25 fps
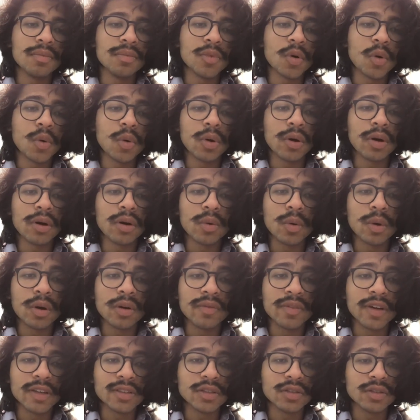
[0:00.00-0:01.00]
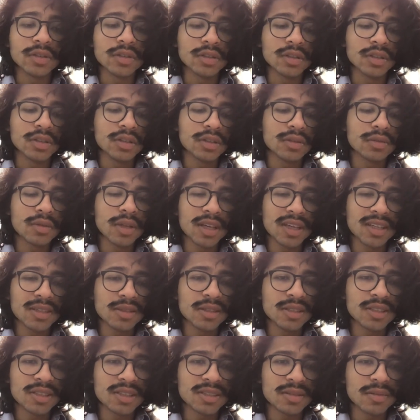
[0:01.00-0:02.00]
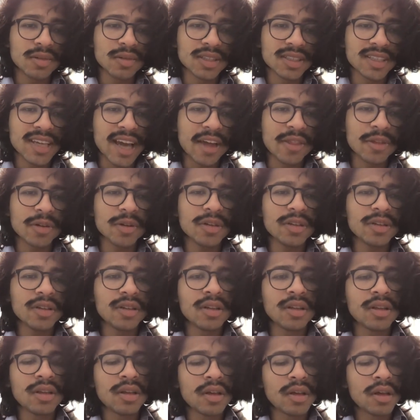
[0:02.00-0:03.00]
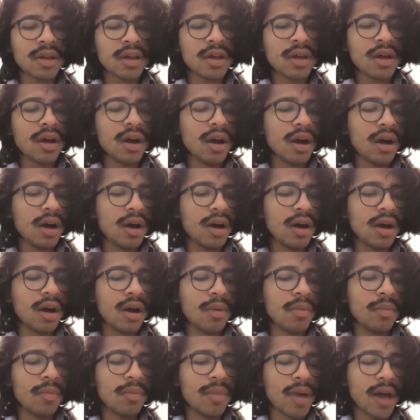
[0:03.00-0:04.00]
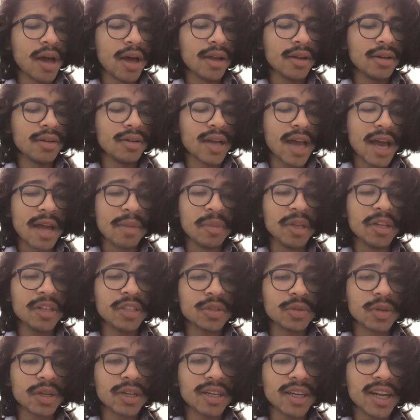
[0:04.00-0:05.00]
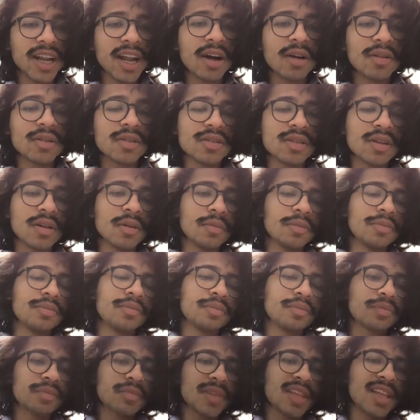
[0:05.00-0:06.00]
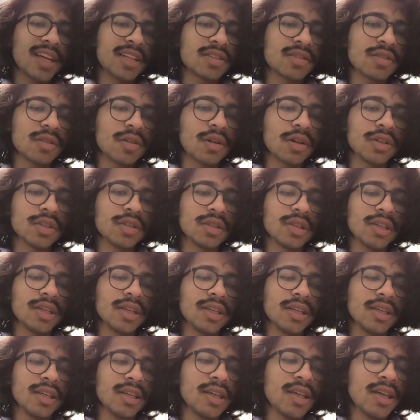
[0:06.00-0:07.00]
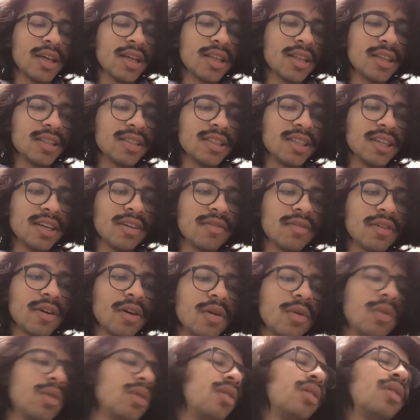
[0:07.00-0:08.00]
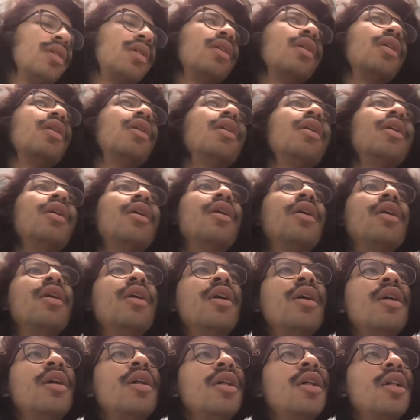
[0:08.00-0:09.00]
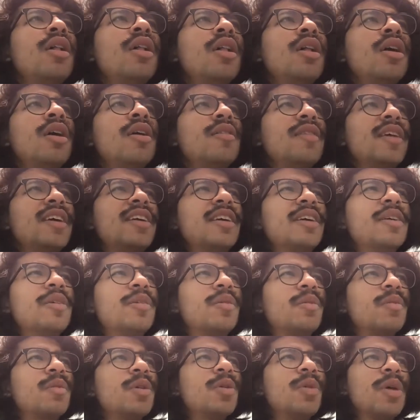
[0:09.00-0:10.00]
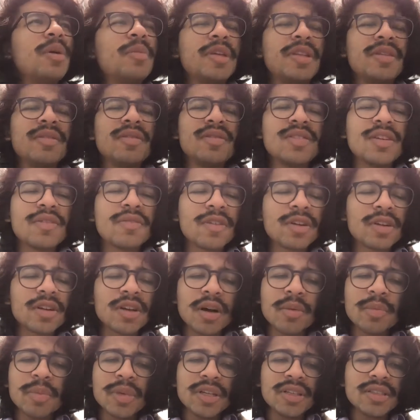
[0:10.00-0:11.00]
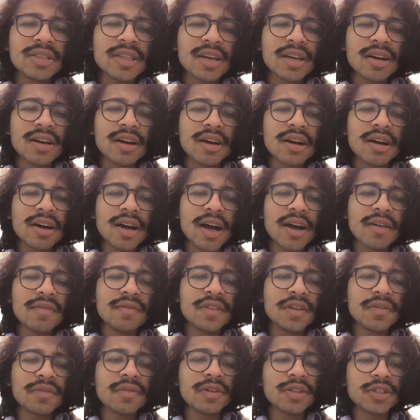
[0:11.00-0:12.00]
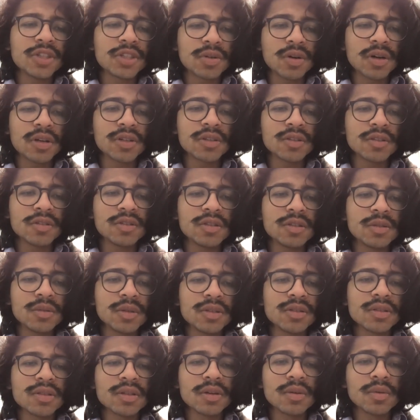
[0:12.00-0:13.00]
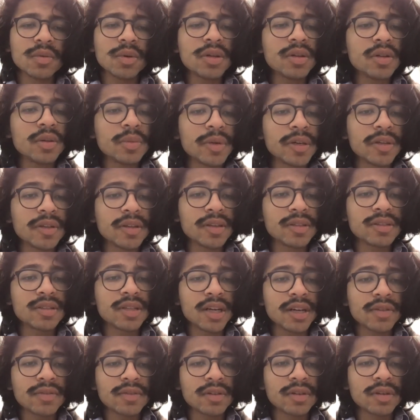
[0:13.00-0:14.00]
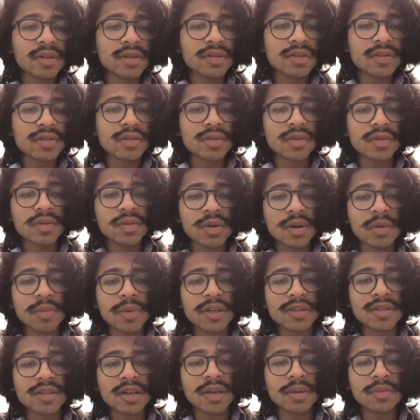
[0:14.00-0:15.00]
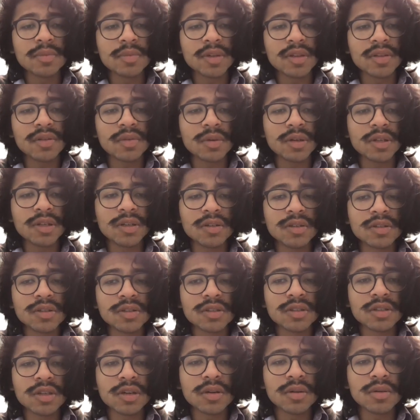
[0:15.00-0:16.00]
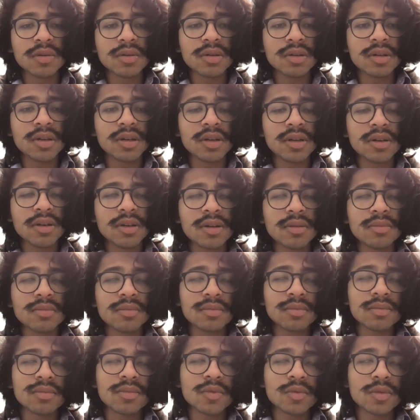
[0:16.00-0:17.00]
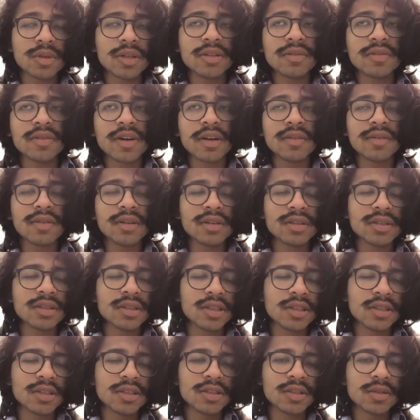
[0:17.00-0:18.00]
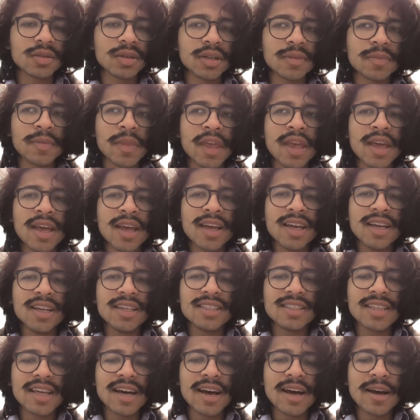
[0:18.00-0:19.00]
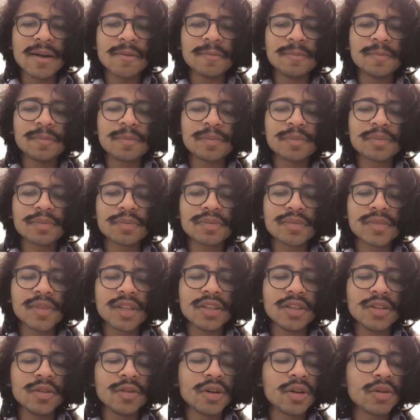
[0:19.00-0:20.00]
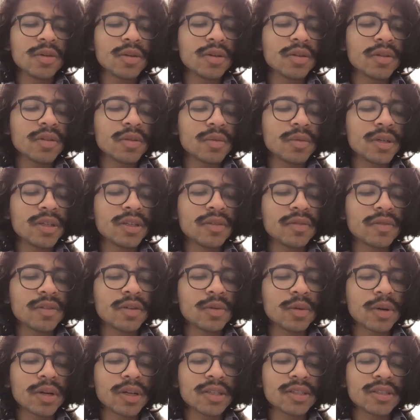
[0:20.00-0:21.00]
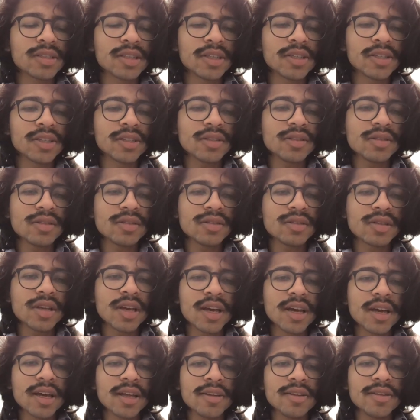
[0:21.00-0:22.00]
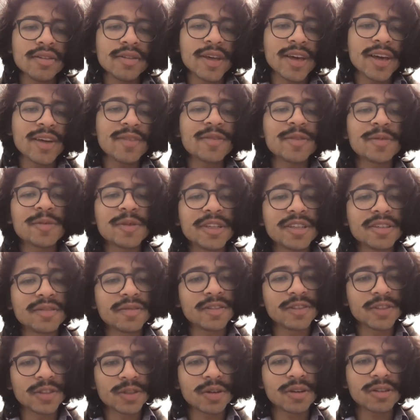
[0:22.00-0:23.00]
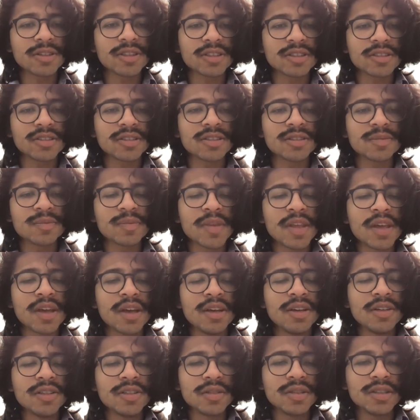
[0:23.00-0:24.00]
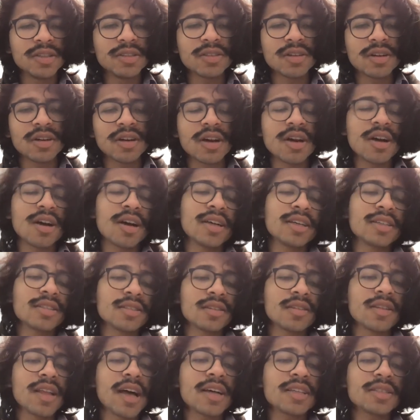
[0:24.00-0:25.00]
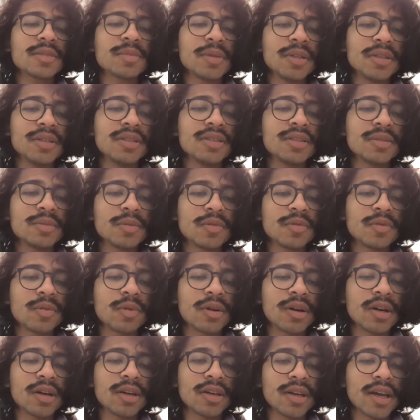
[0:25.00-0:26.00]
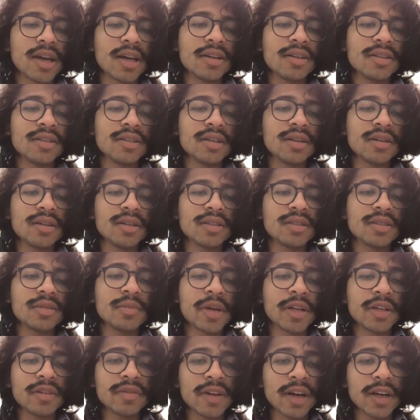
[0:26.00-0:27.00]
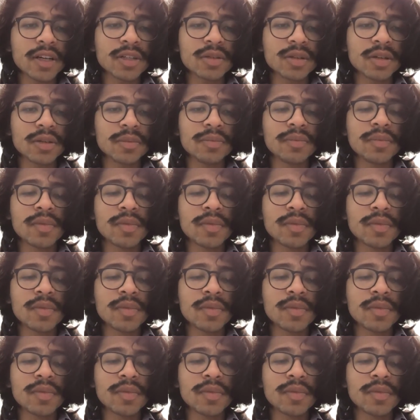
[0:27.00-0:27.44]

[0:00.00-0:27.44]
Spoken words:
or investors, is gathered and administrated out. So that's largely CFO. Thinking through, I mean, different companies have different structures to it. So one of the big things that I've learned throughout my time, the 3 years or so, 3 to 5 years in the industry, is that you go to 3 different organizations and they have 3 different structures. So these, I guess the last piece before I end here is manufacturing,